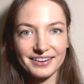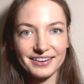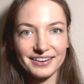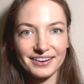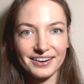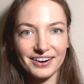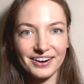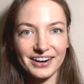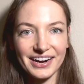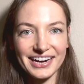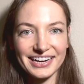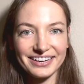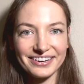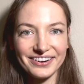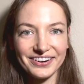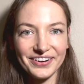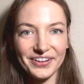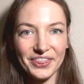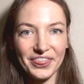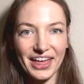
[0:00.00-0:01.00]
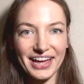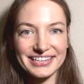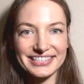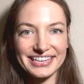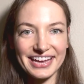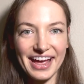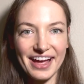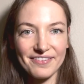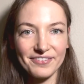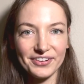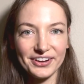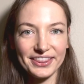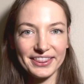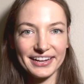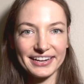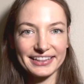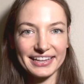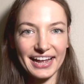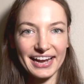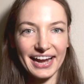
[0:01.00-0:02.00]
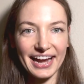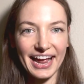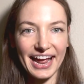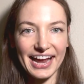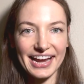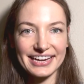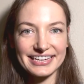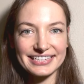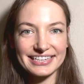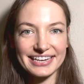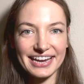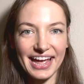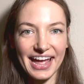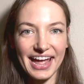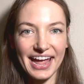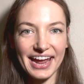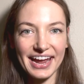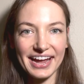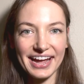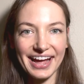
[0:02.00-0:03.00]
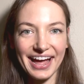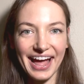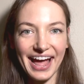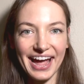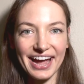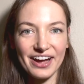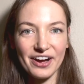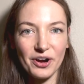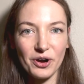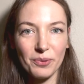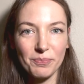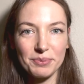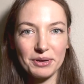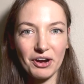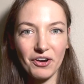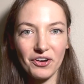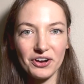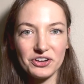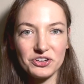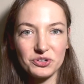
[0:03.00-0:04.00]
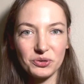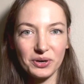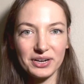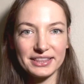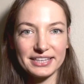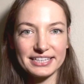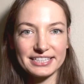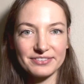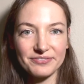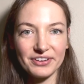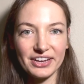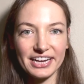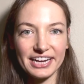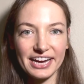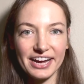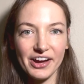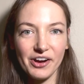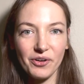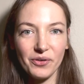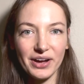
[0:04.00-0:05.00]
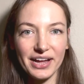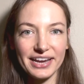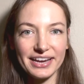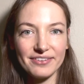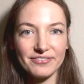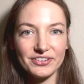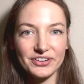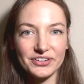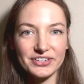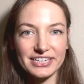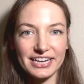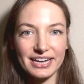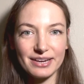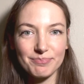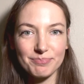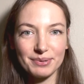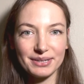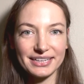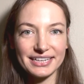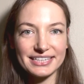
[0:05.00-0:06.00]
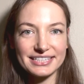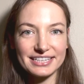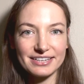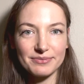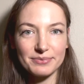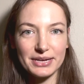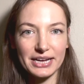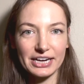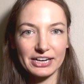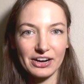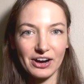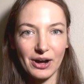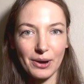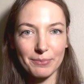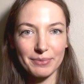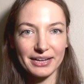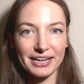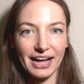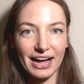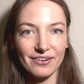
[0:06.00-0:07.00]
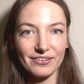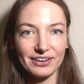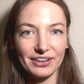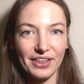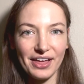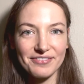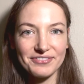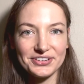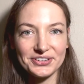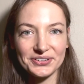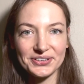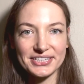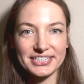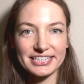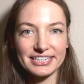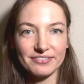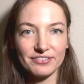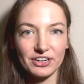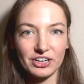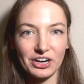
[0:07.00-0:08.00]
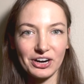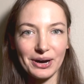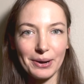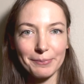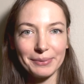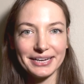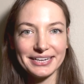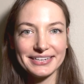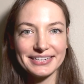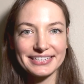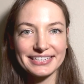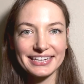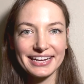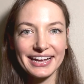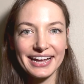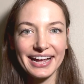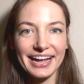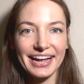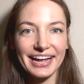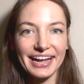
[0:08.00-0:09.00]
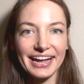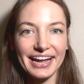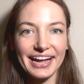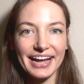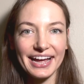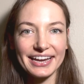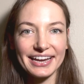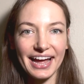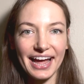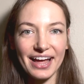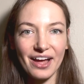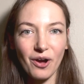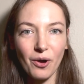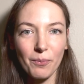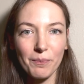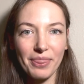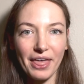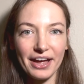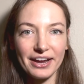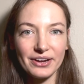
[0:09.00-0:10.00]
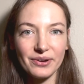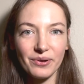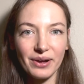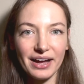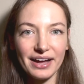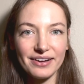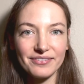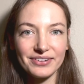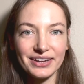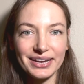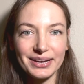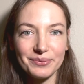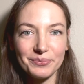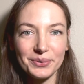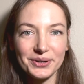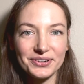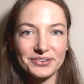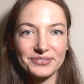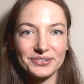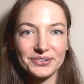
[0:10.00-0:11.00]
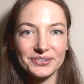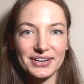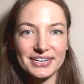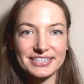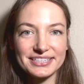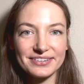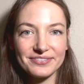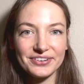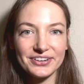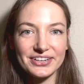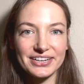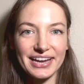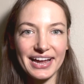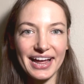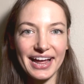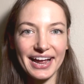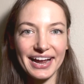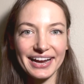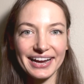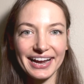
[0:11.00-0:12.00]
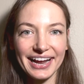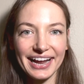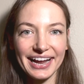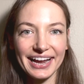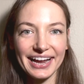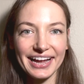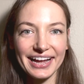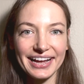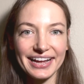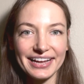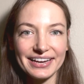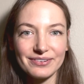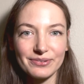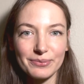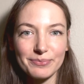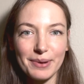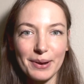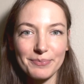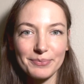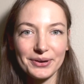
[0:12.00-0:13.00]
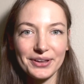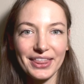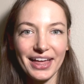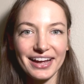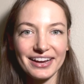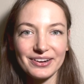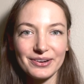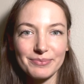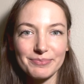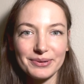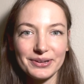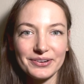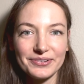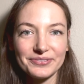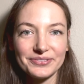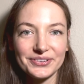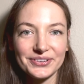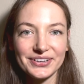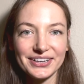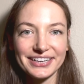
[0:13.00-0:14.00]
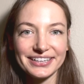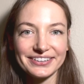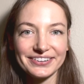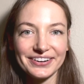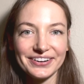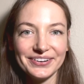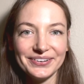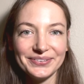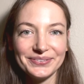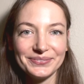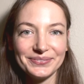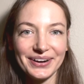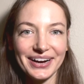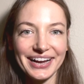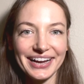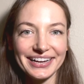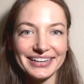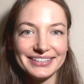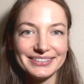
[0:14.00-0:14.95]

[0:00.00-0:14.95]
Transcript: Alright y'all, that's everything that I ate today. I hope y'all enjoyed this video, and if you did, please leave me a comment. I would love to receive a comment. And I hope that you have a wonderful rest of your day, and remember that you're beautiful in your own way.